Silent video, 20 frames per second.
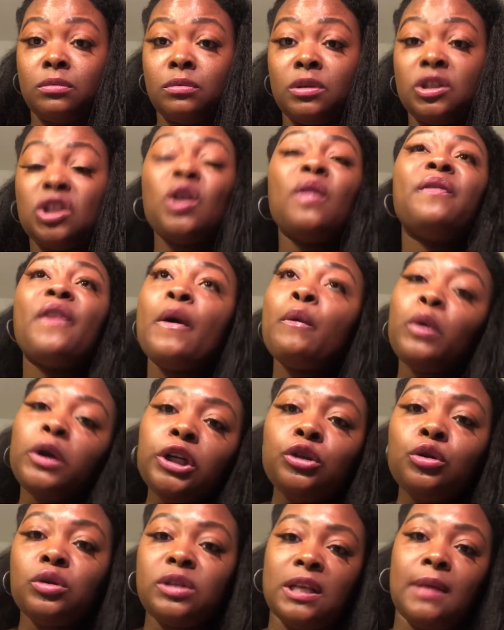So if I
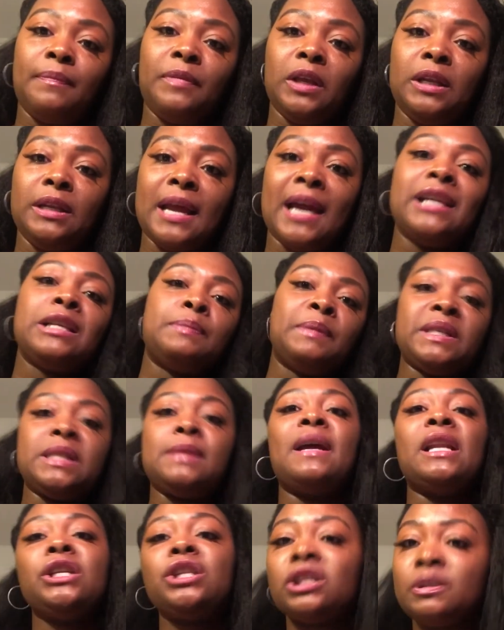want to do something nice, but
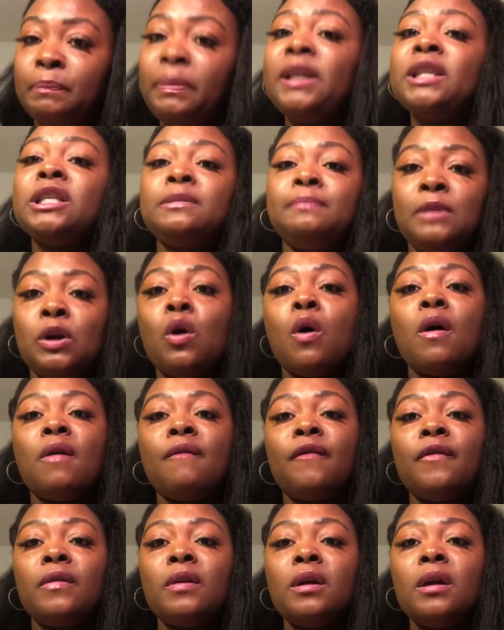somebody just pissed me
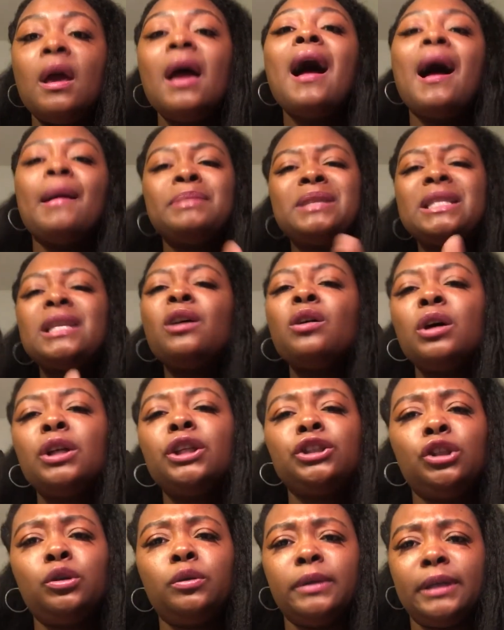off, I'm still going
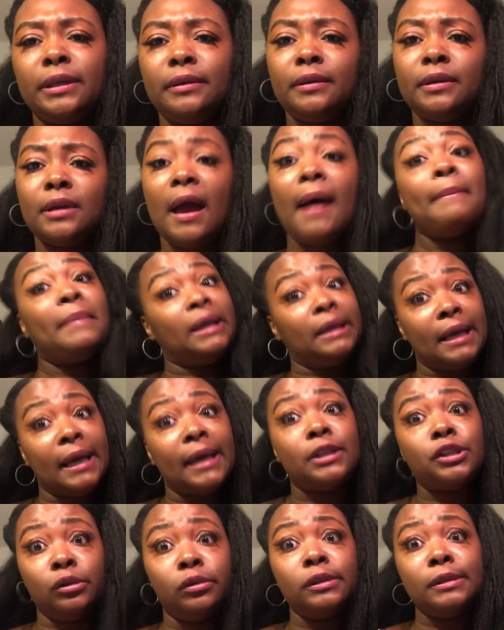to do it. I may
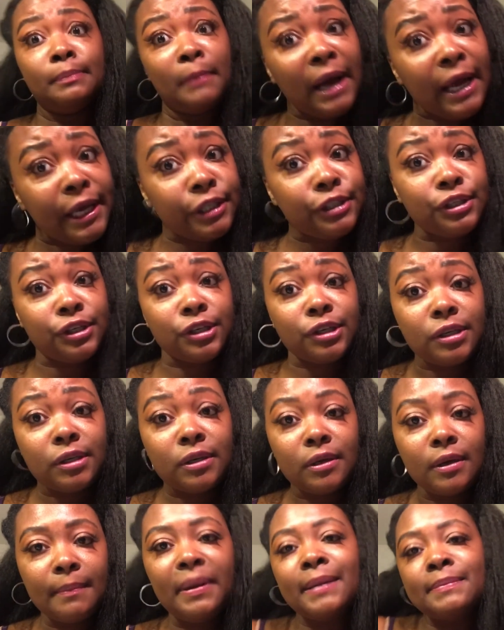not do as much,
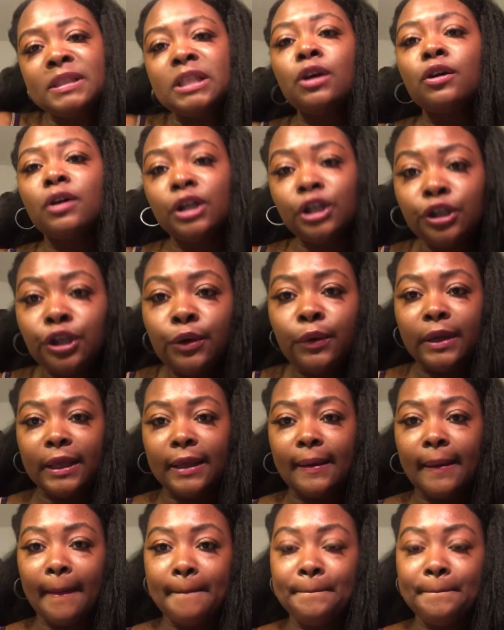but I'm still going to do it.